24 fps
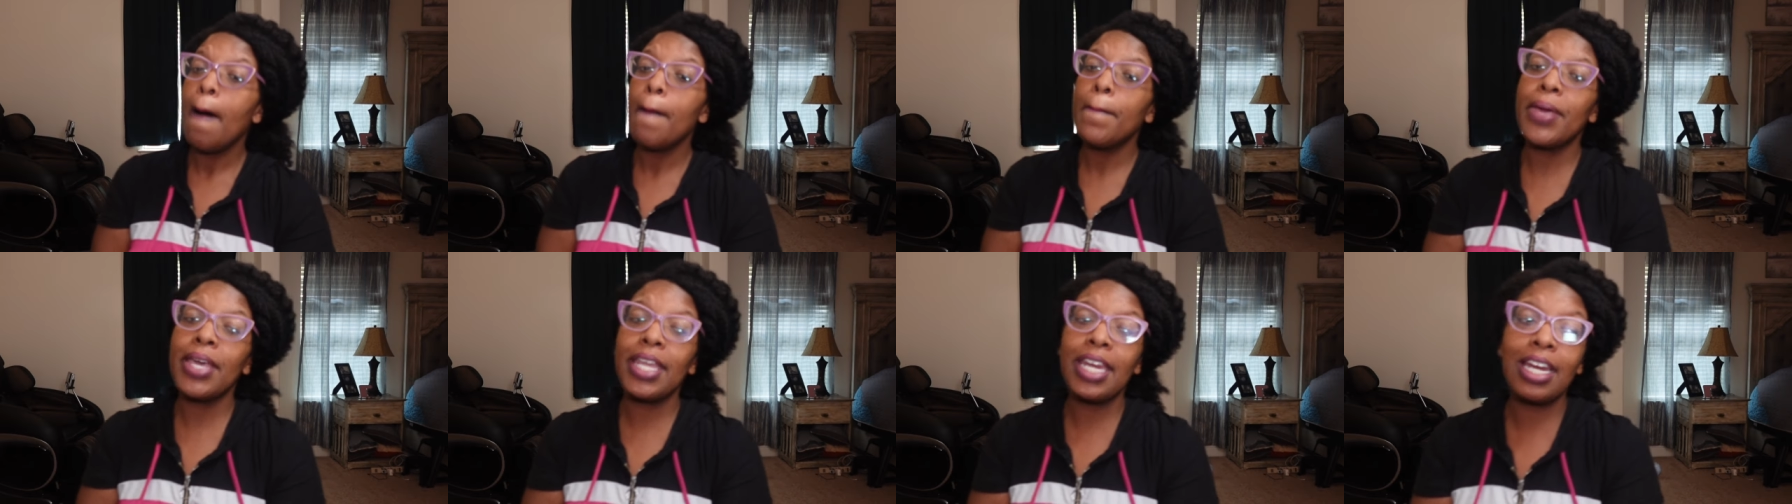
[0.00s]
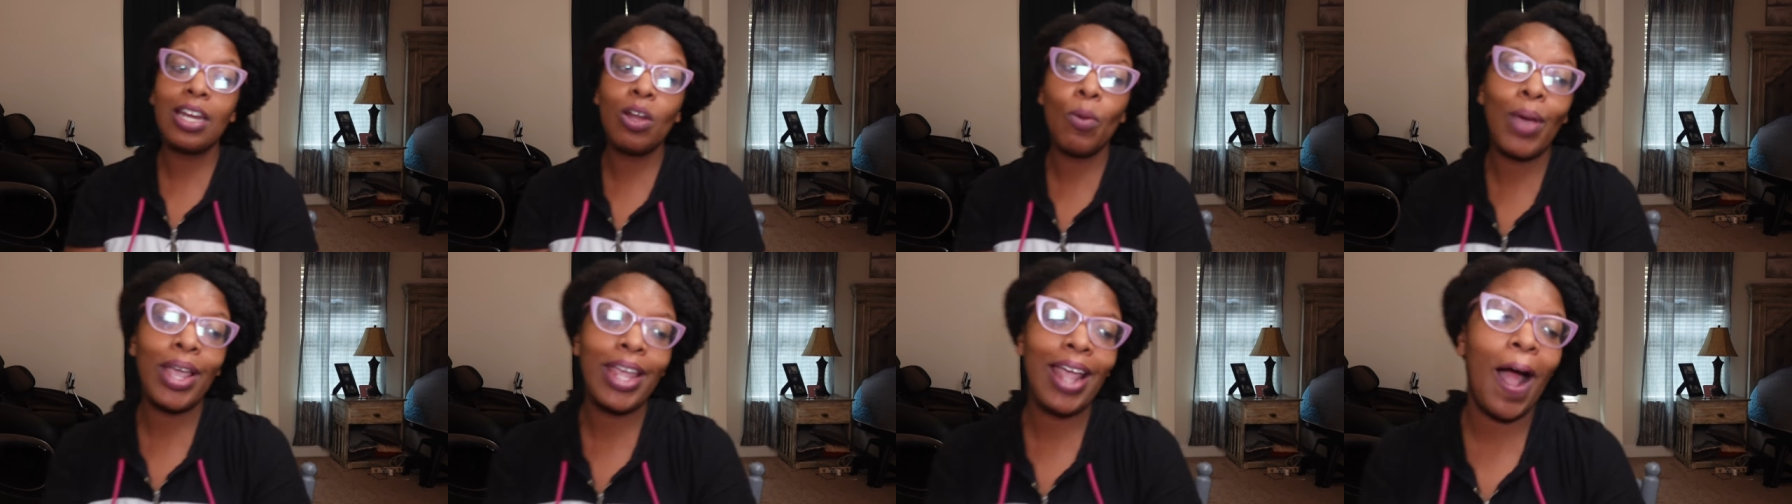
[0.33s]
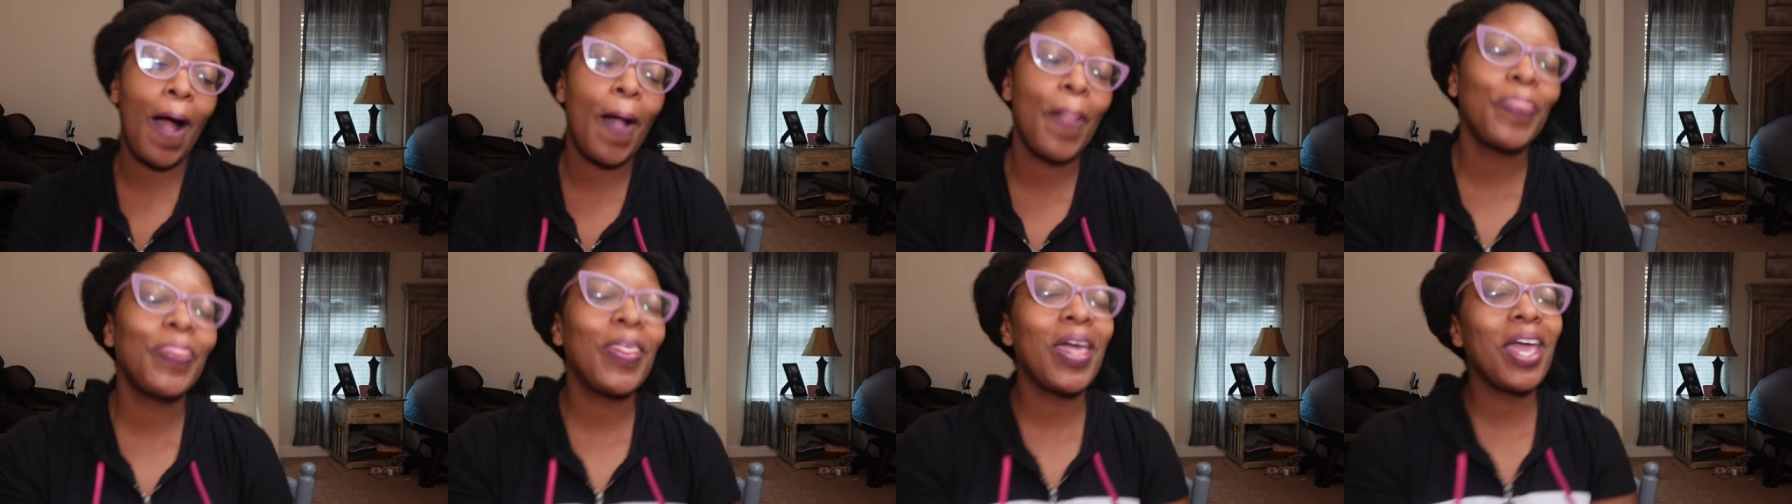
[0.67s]
But anyway,
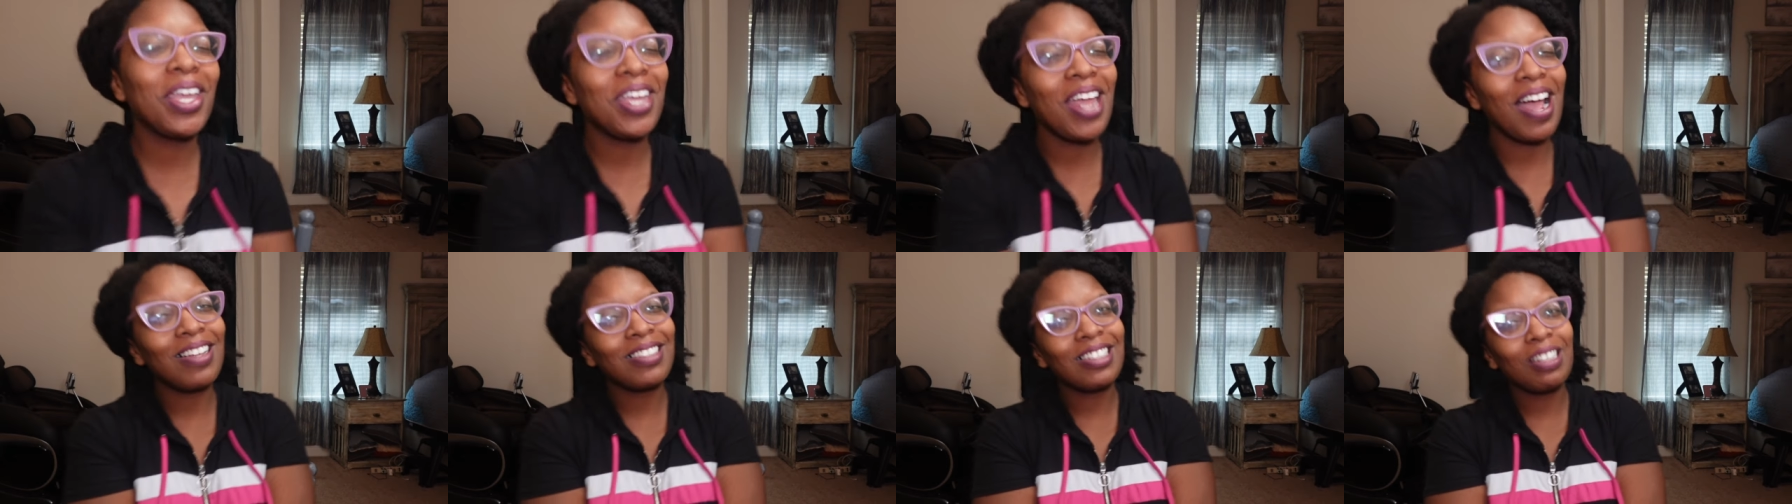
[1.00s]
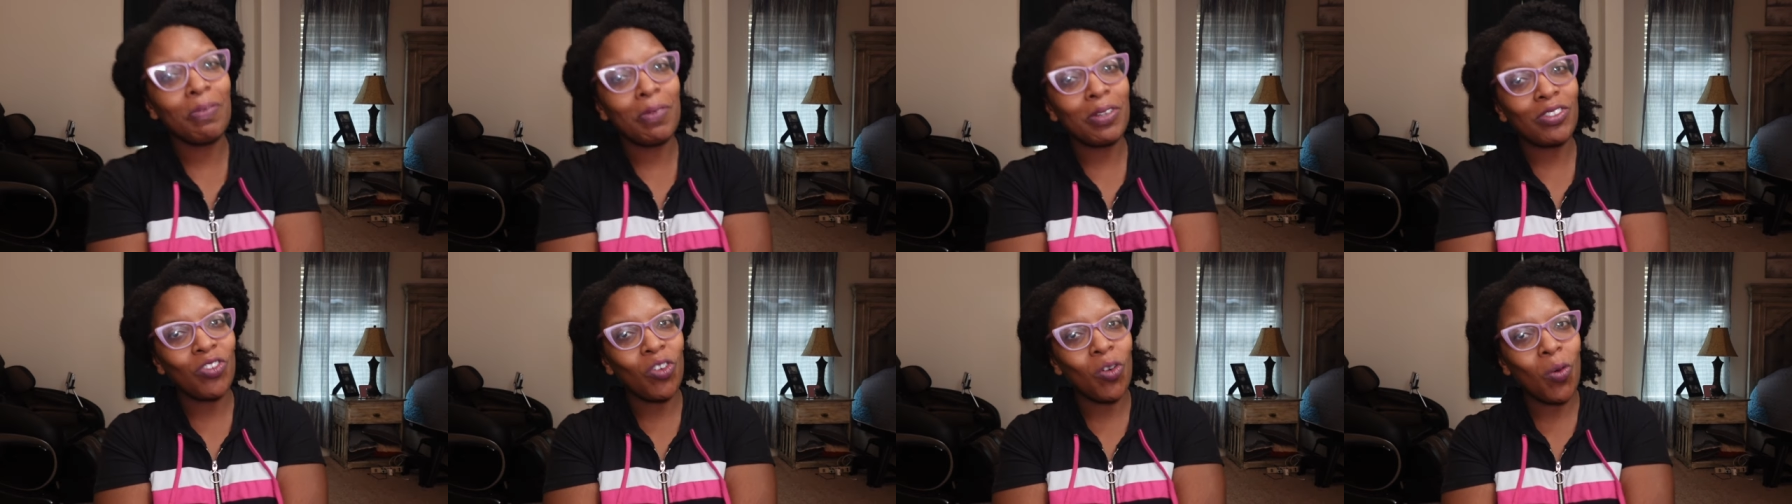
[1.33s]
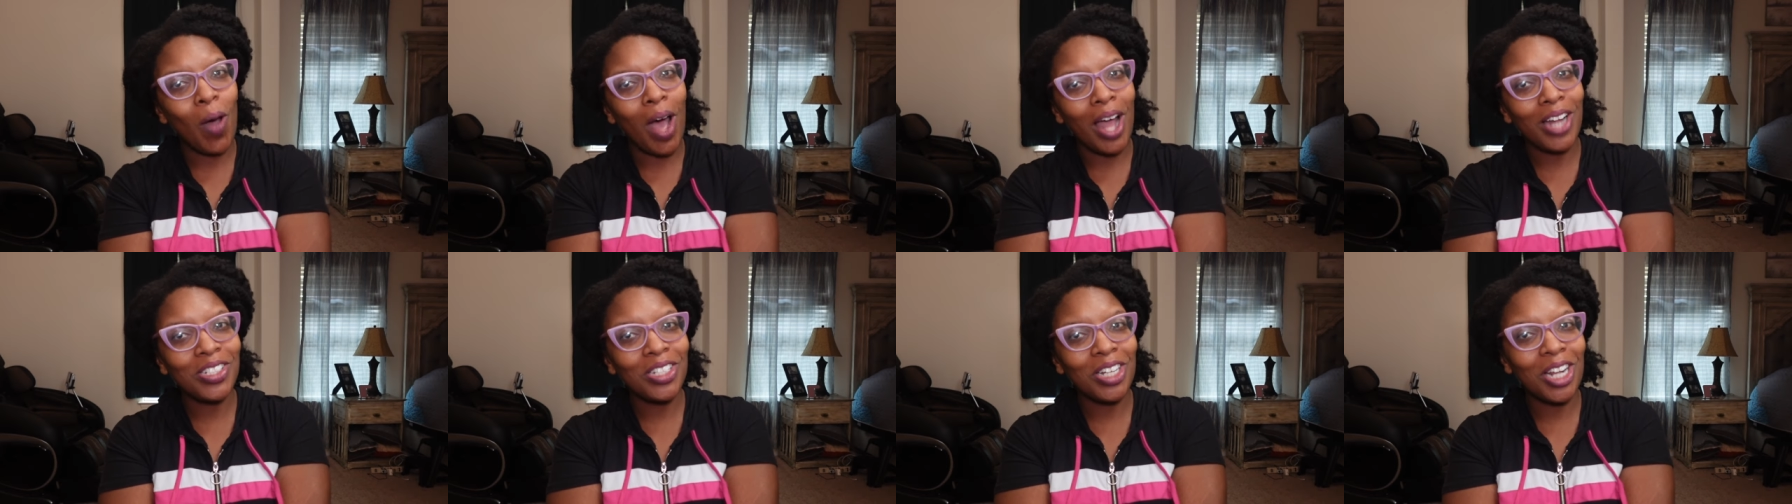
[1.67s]
y'all, thank y'all so much for
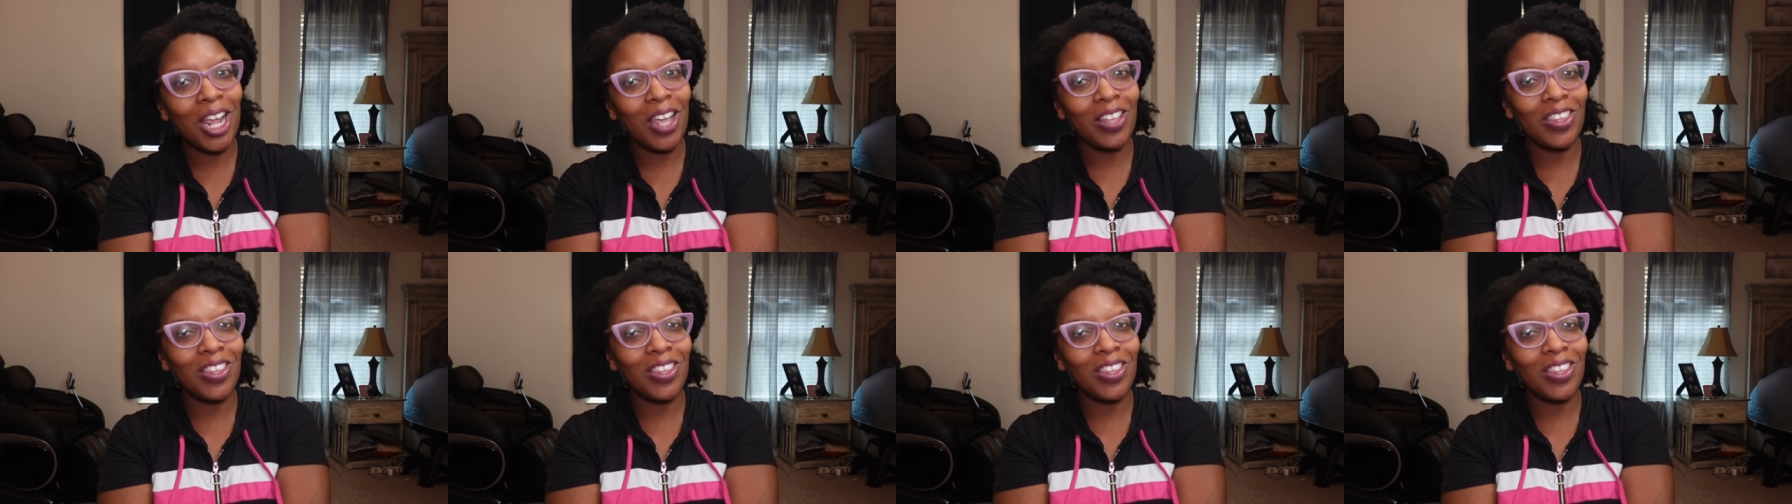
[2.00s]
watching.